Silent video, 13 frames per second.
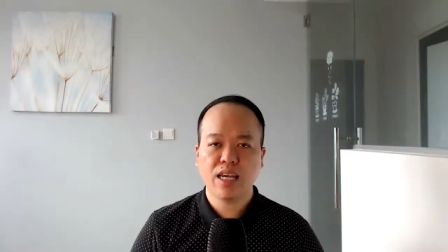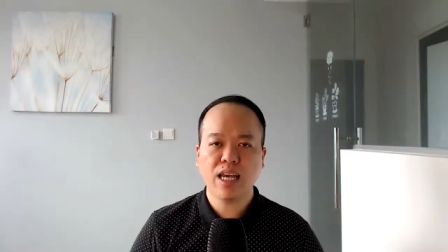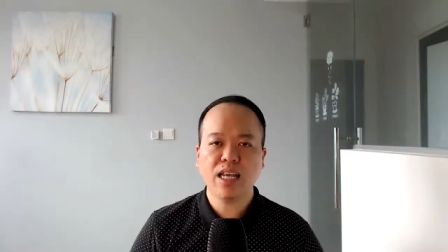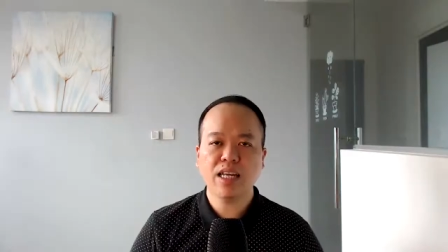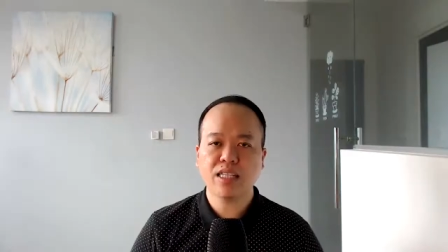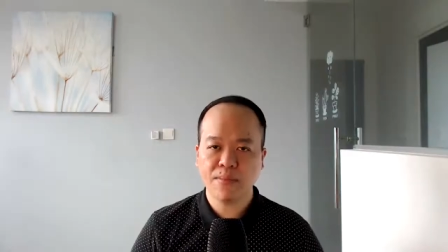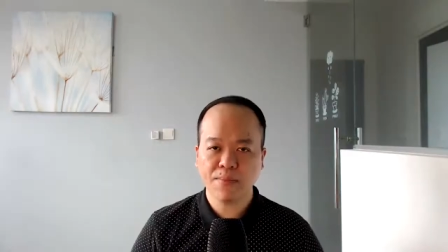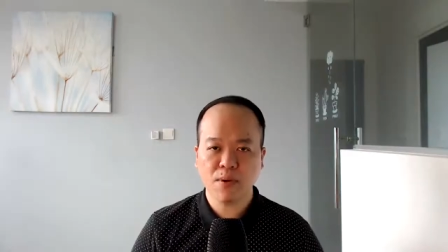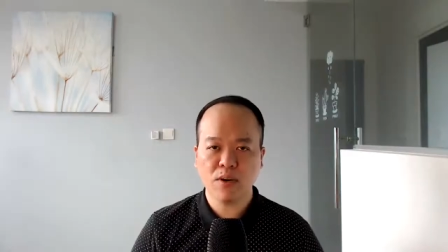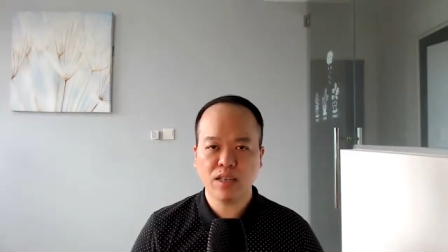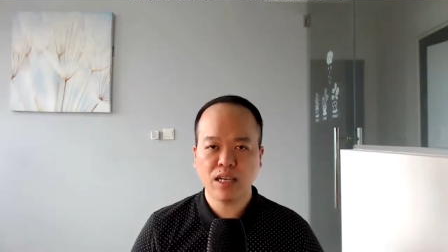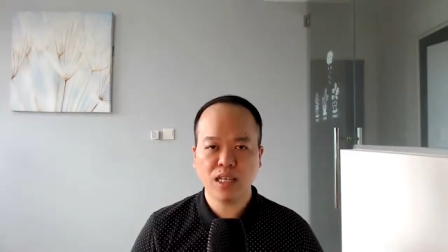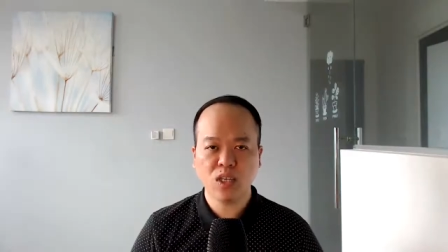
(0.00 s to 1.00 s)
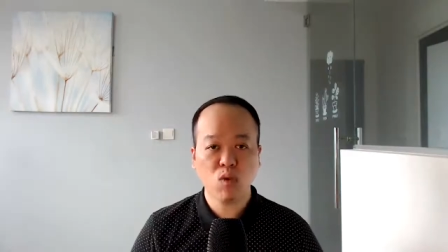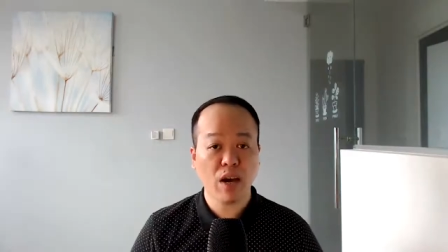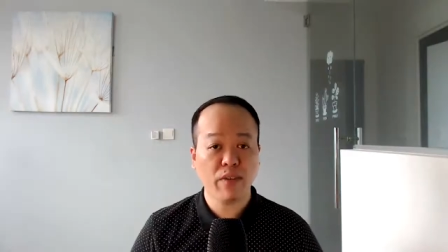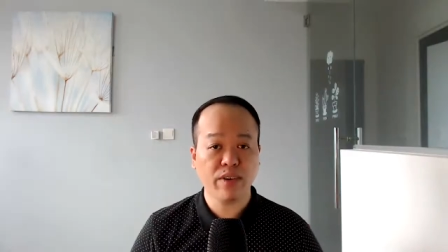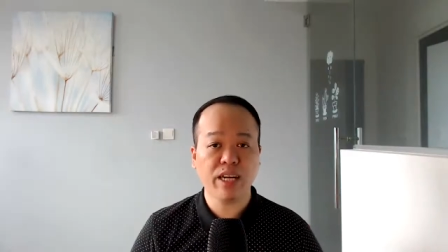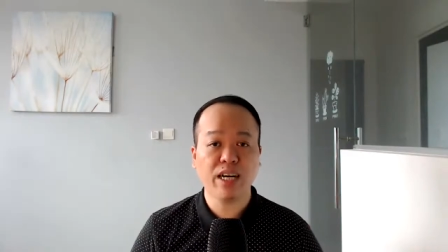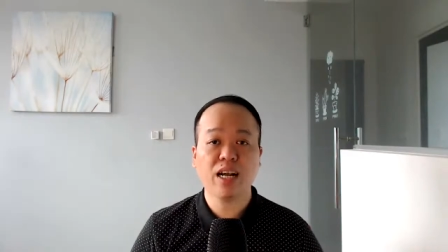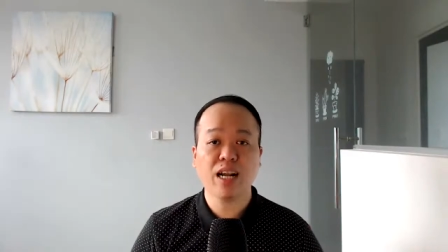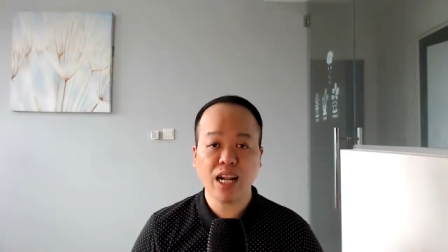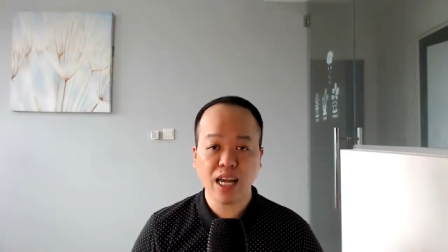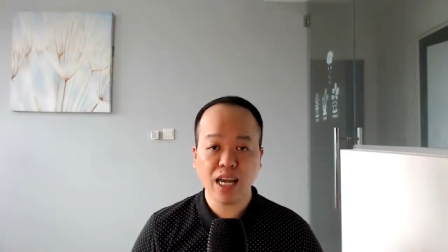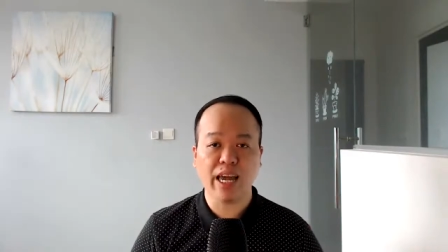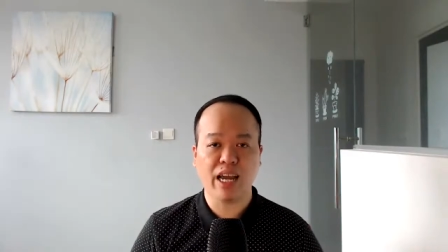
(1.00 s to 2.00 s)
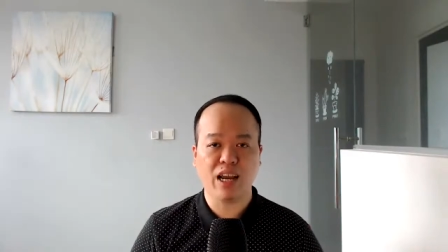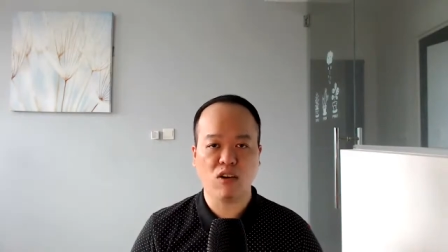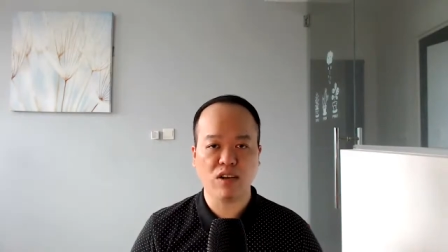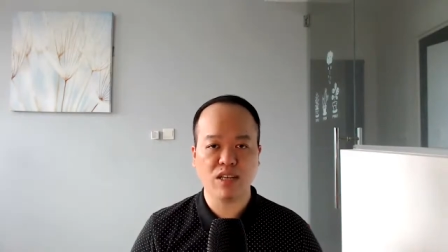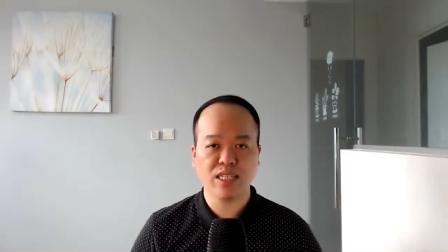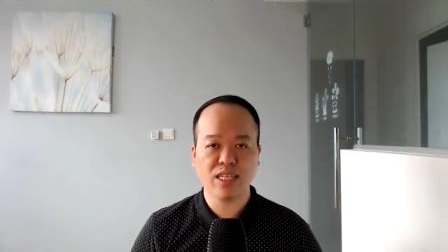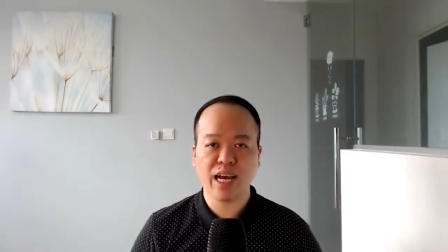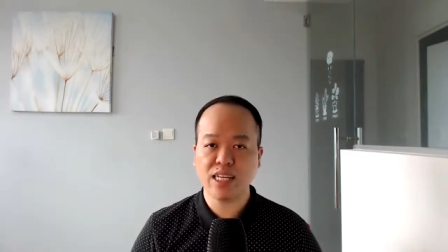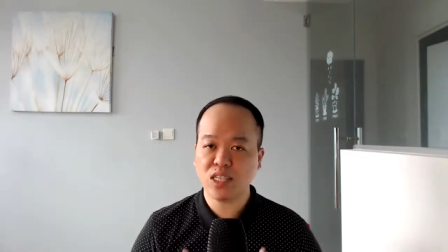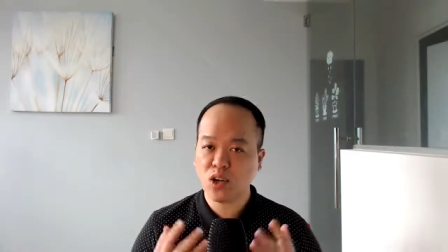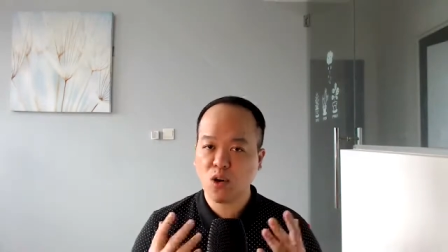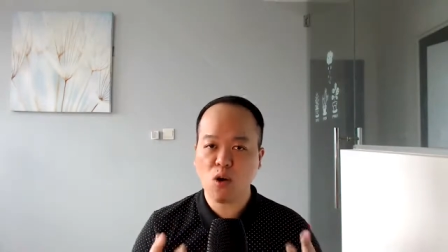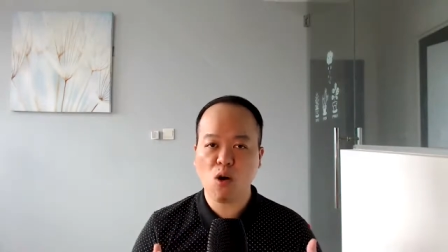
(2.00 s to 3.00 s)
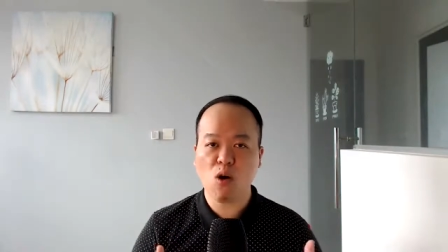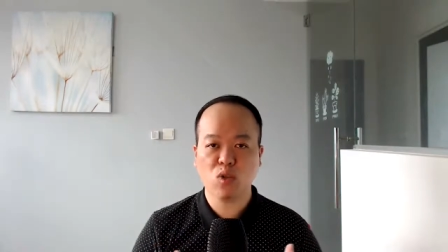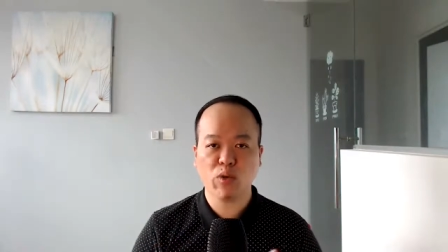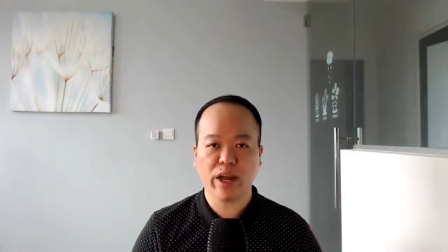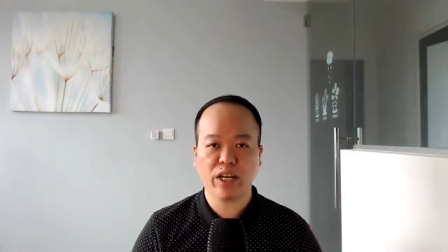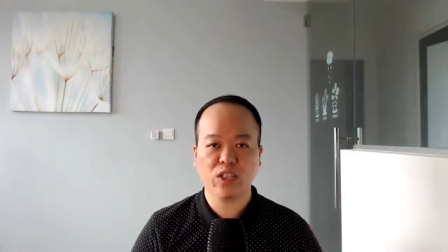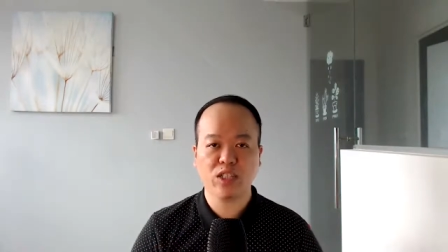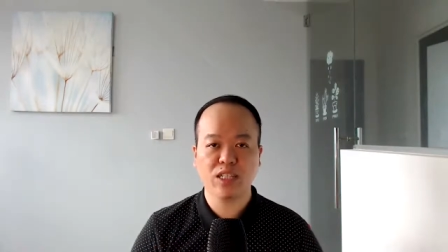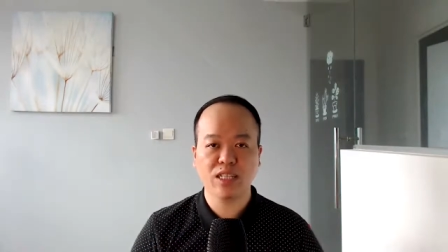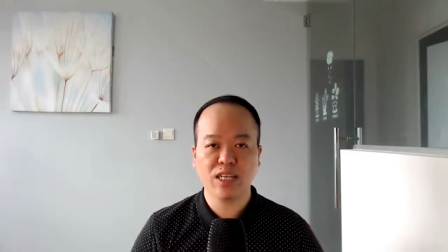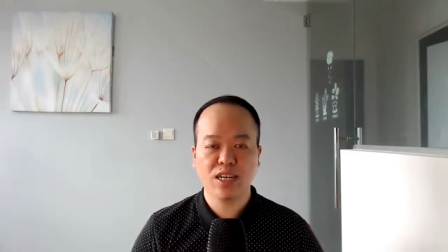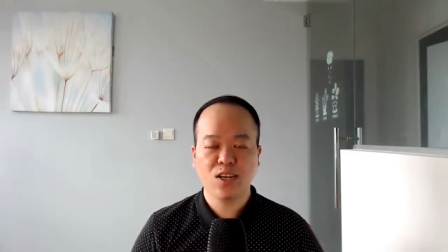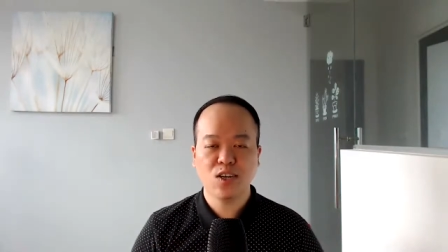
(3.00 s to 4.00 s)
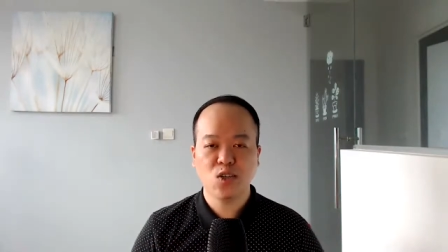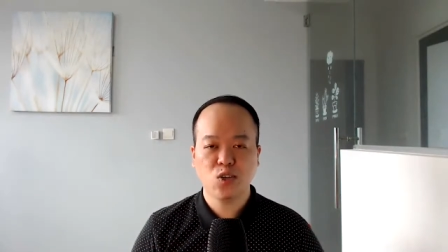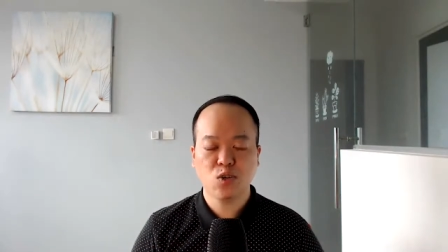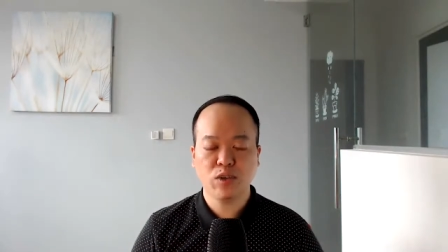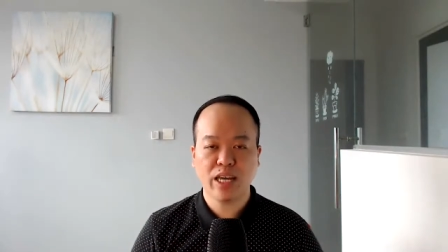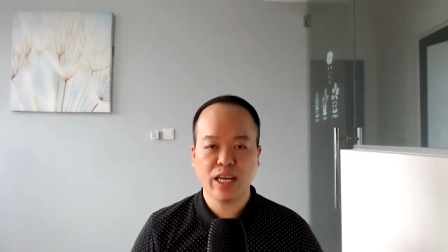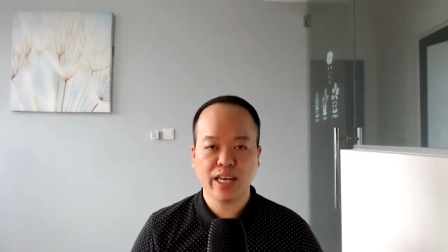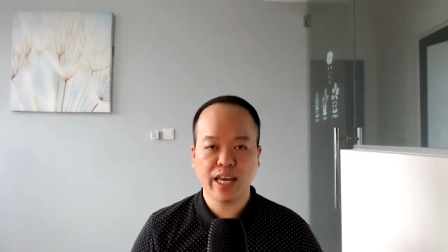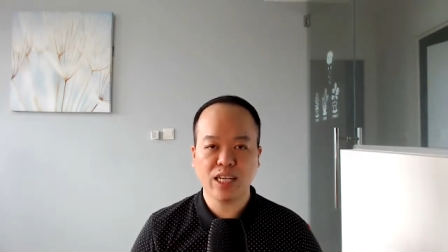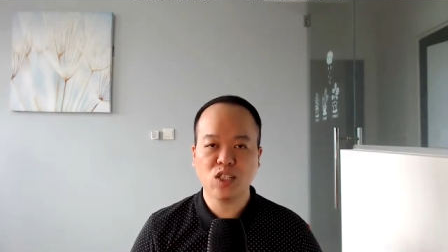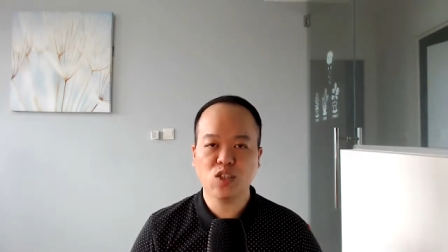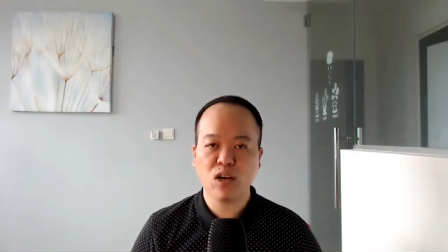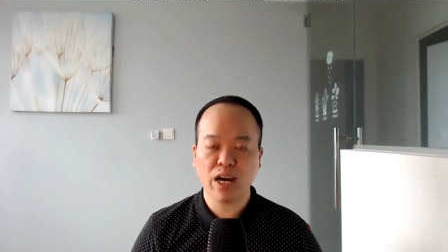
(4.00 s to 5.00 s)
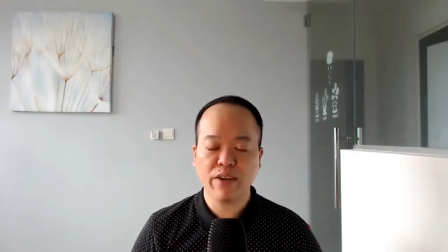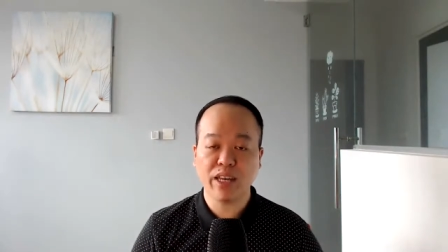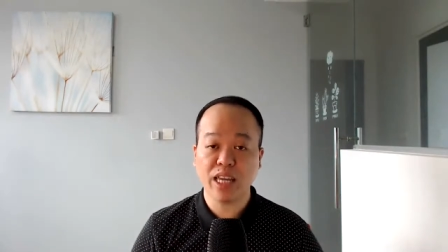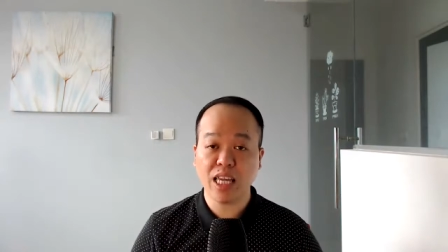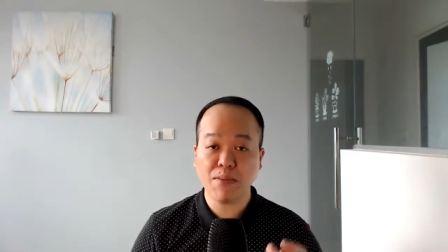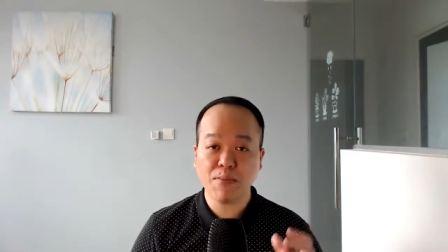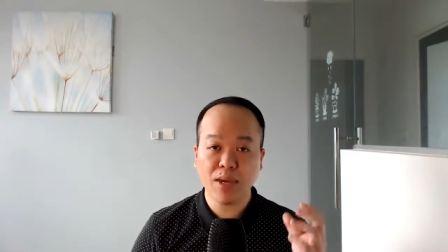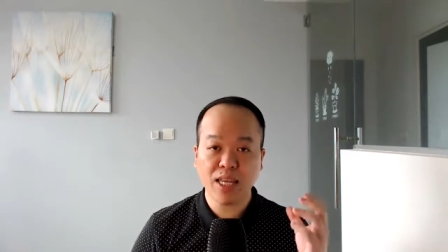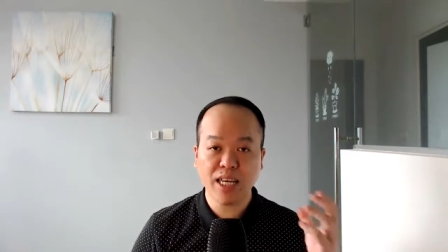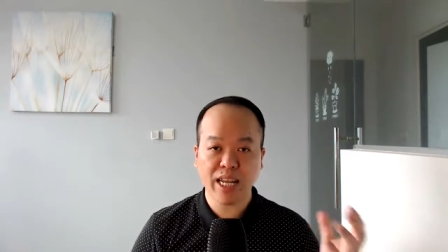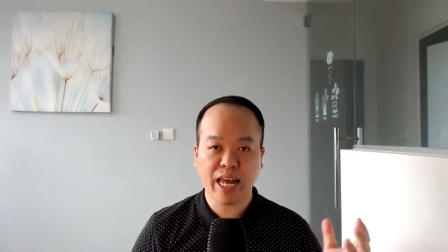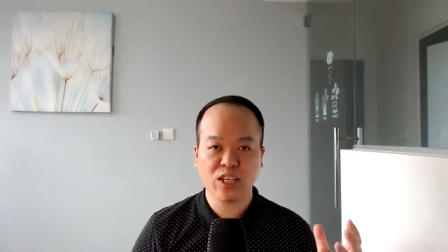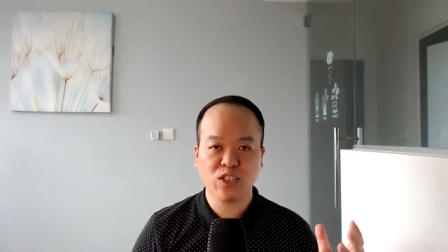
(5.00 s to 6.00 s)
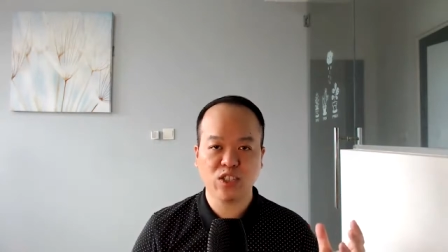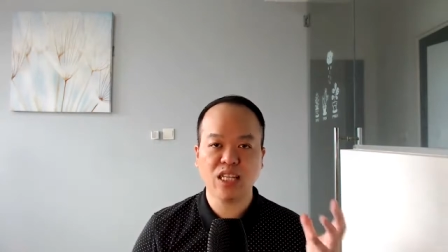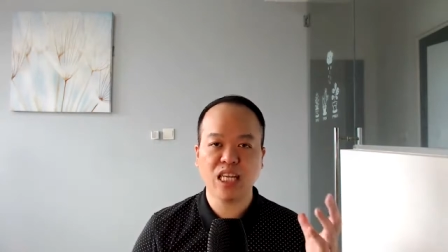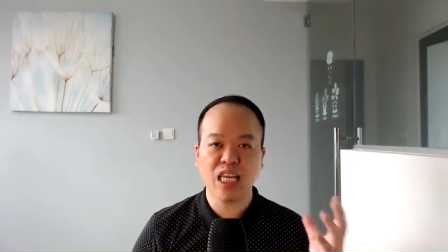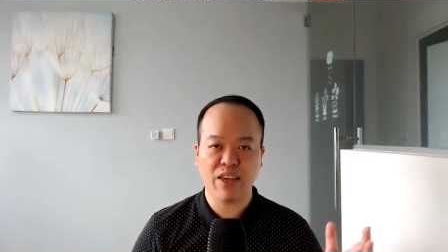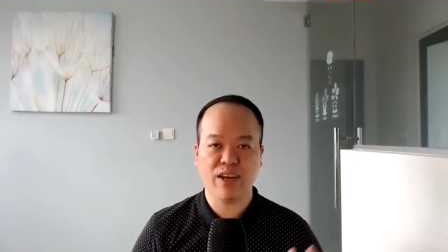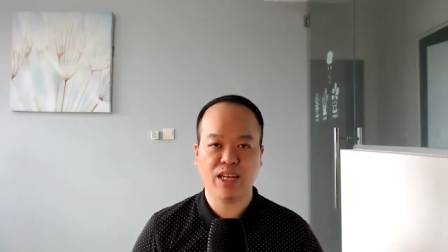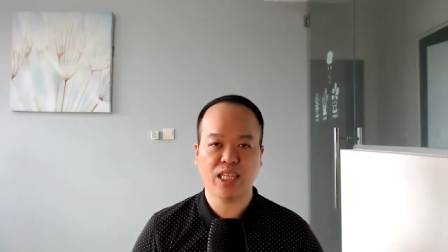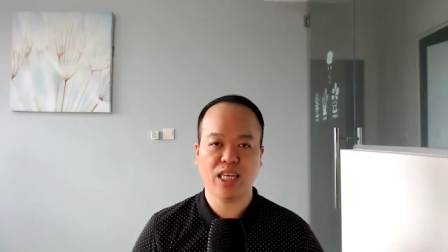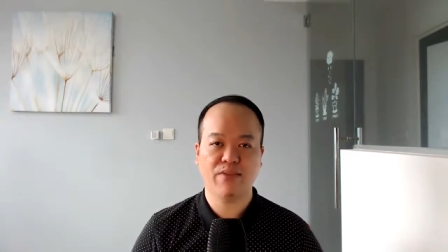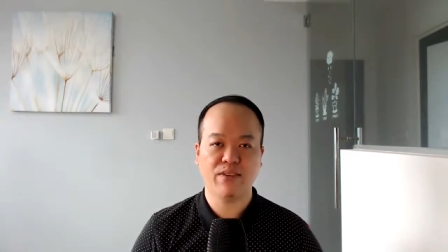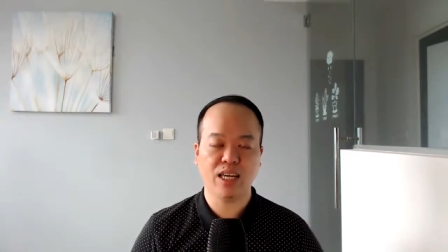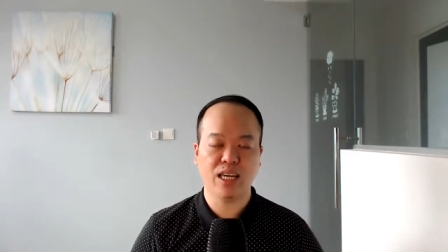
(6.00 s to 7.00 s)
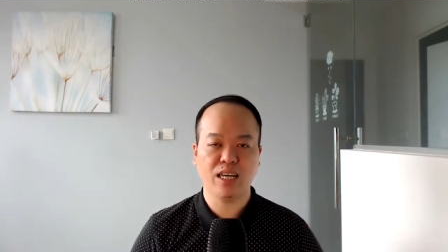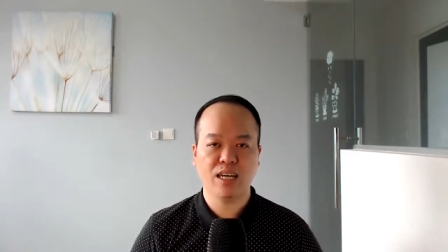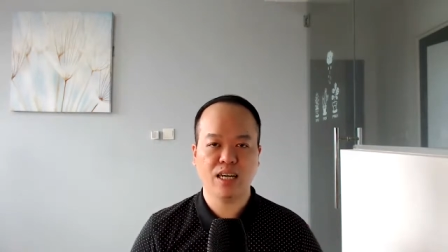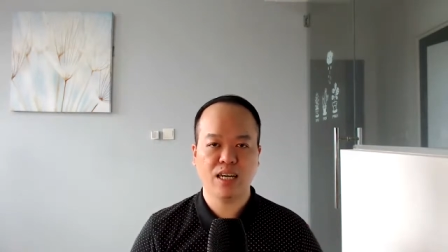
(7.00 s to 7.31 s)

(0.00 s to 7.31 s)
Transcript: It is important to have a clear and concise call to action so that you can drive the immediate action effectively.